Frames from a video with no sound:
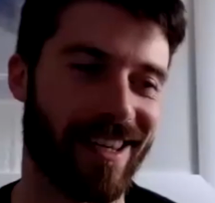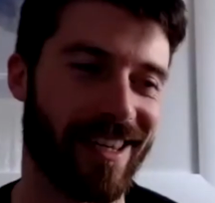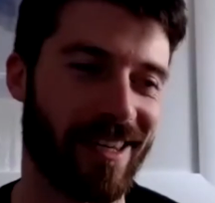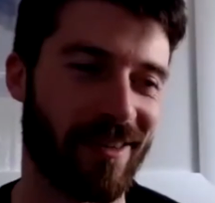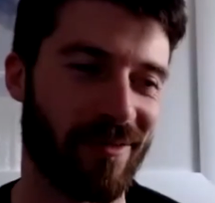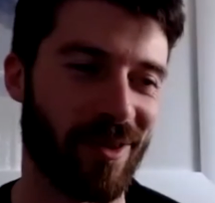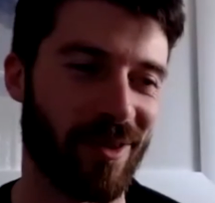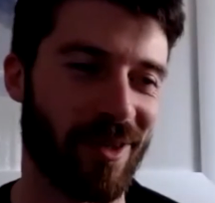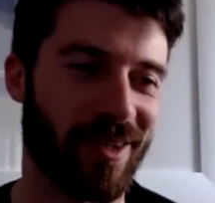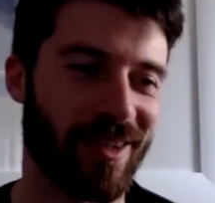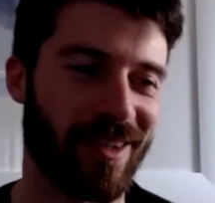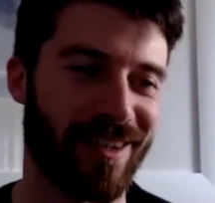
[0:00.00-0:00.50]

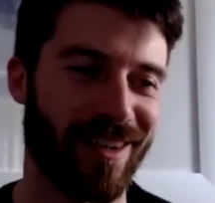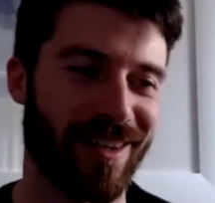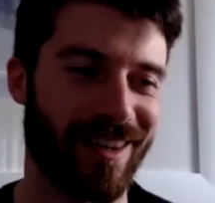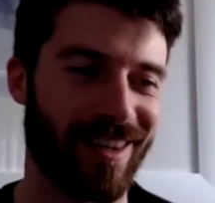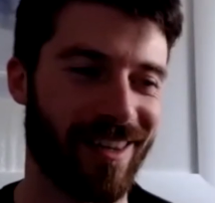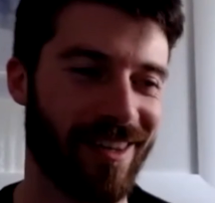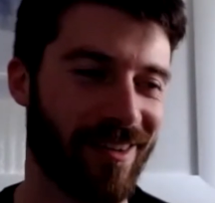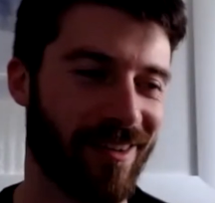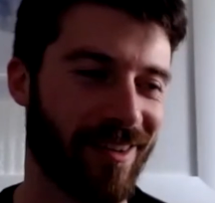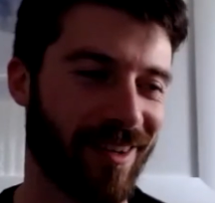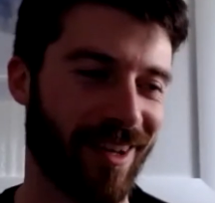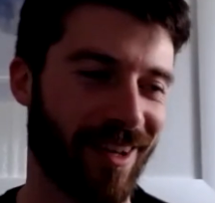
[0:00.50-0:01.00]
if you can
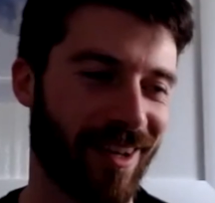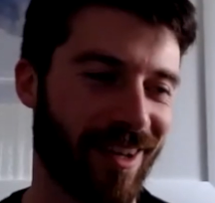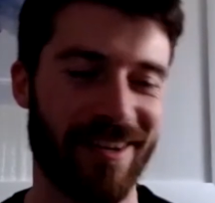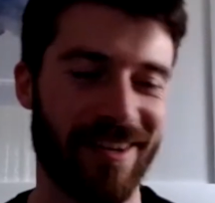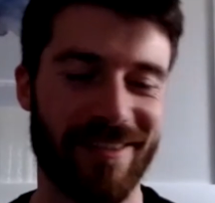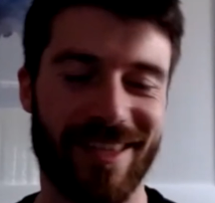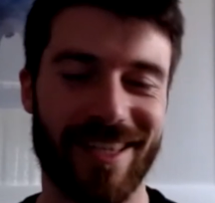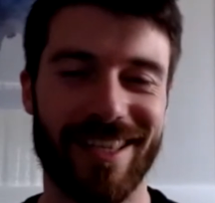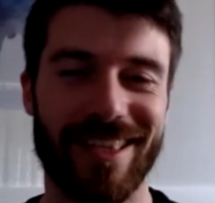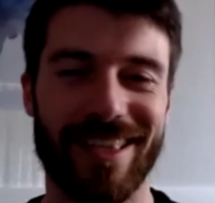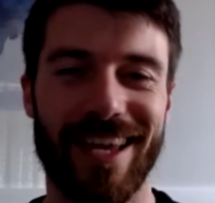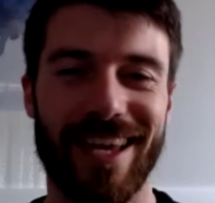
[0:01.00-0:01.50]
kind of
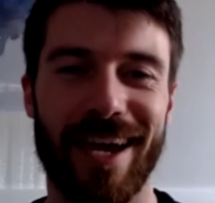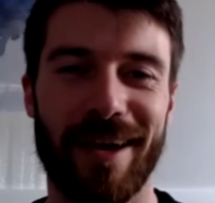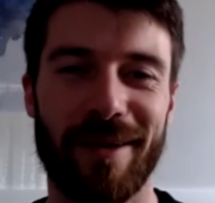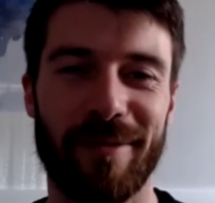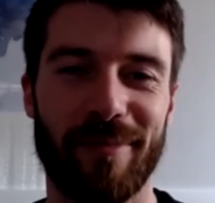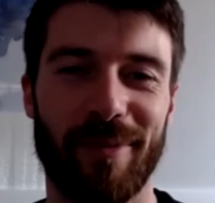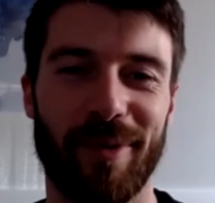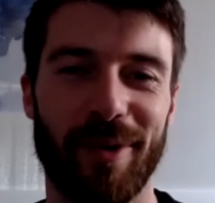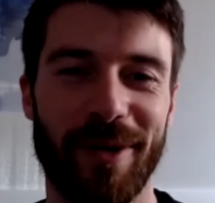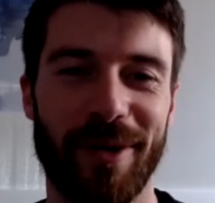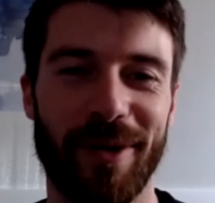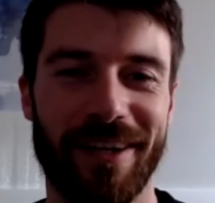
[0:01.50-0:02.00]
see the
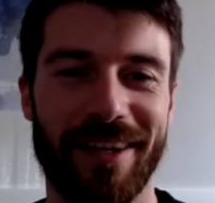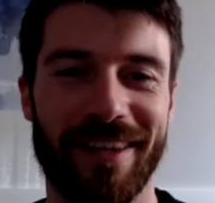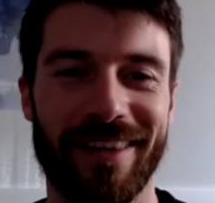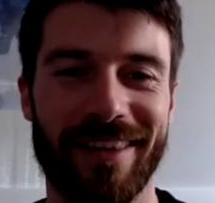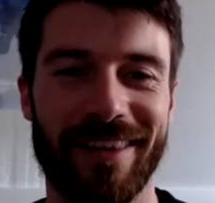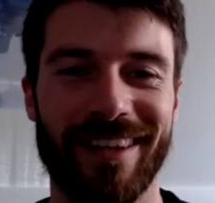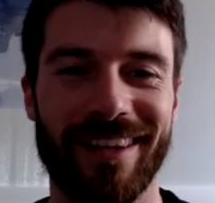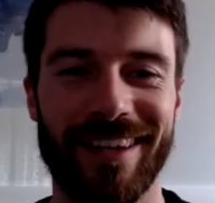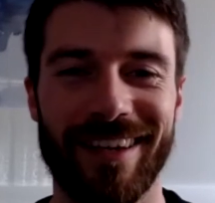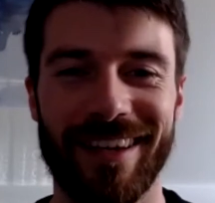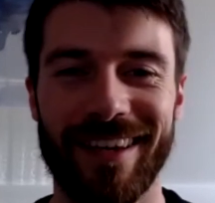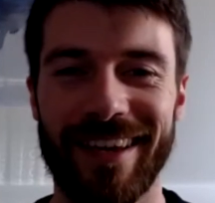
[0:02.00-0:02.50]
end point and
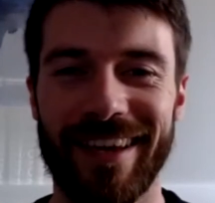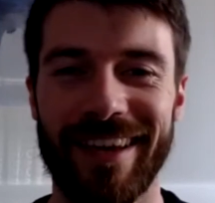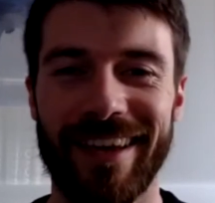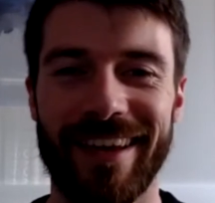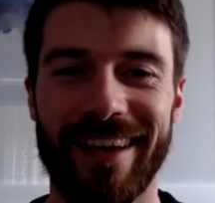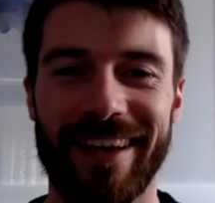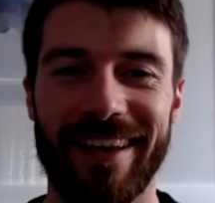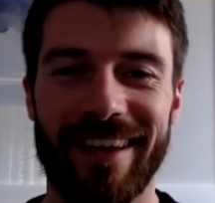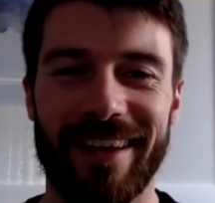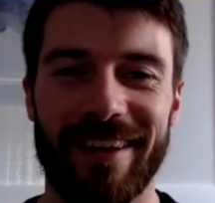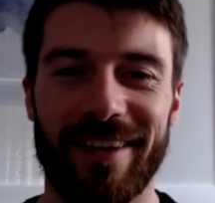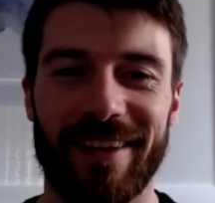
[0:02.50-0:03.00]
the
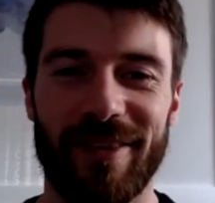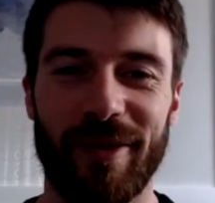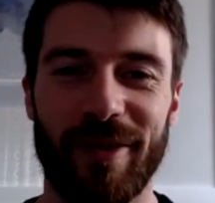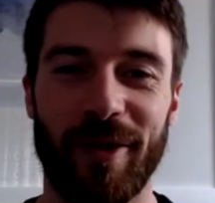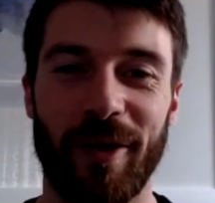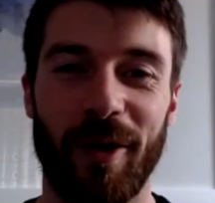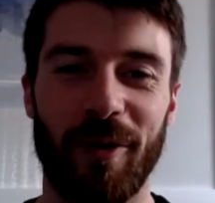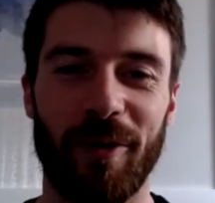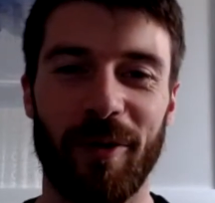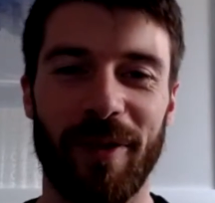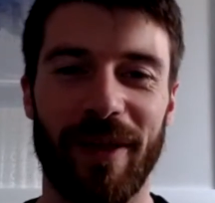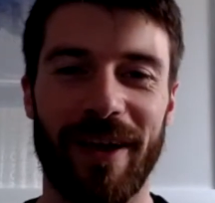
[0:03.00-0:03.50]

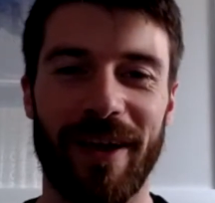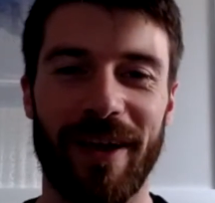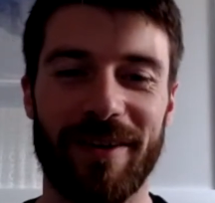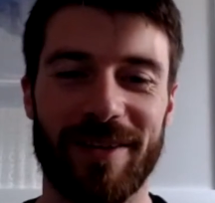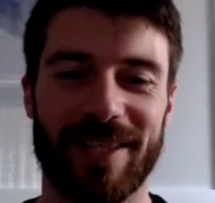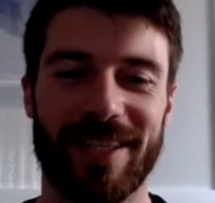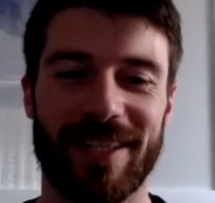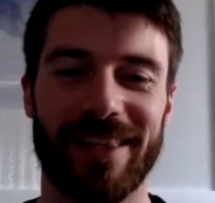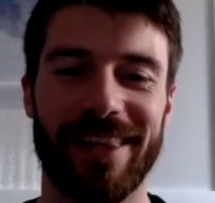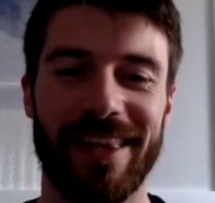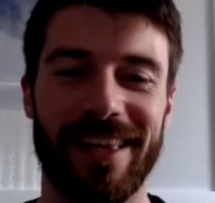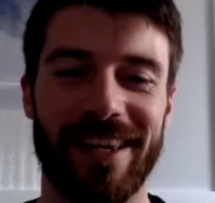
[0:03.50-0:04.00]
goal there,
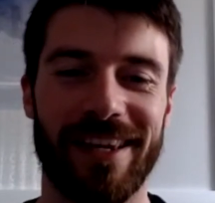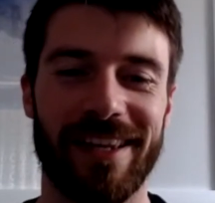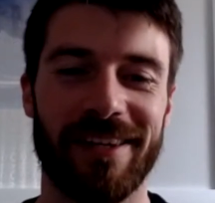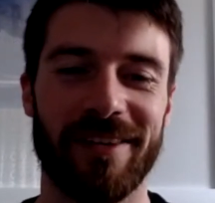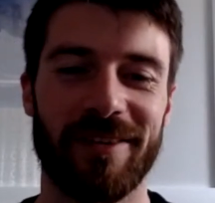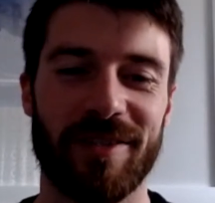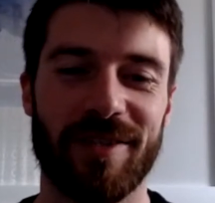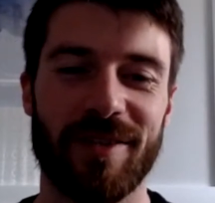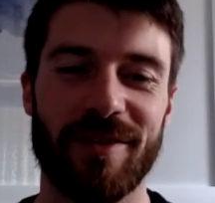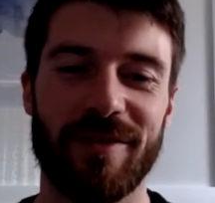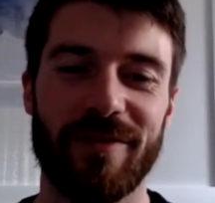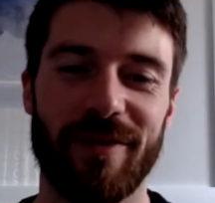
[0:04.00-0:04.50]
it's clearly
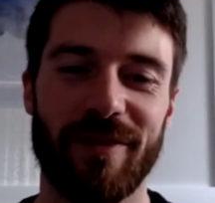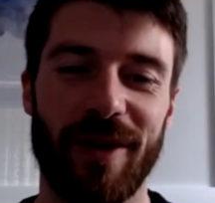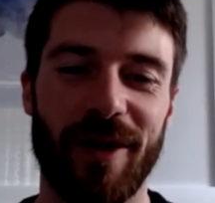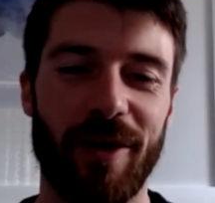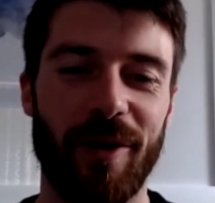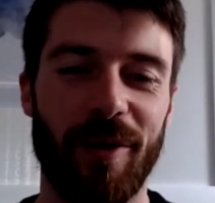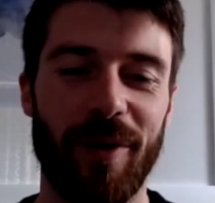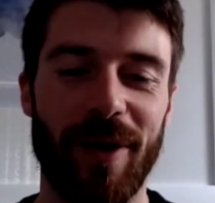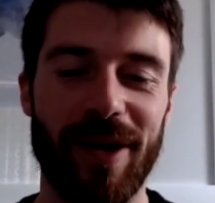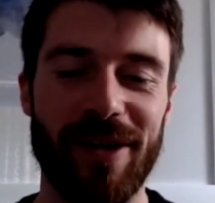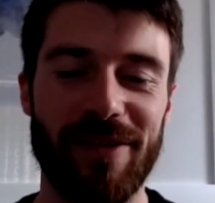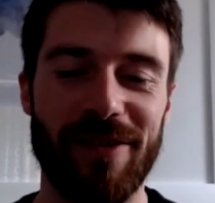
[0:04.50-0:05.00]
not too far
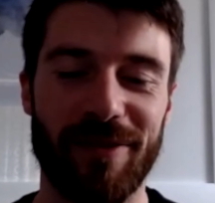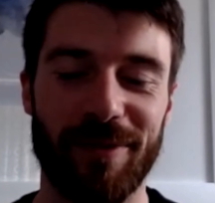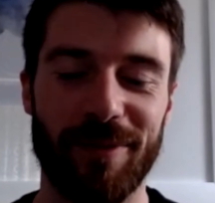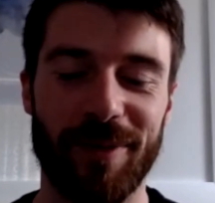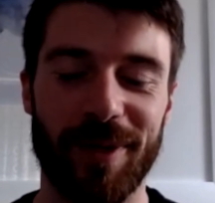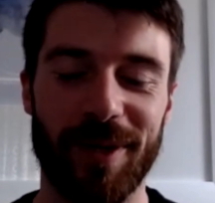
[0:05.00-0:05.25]
away from you,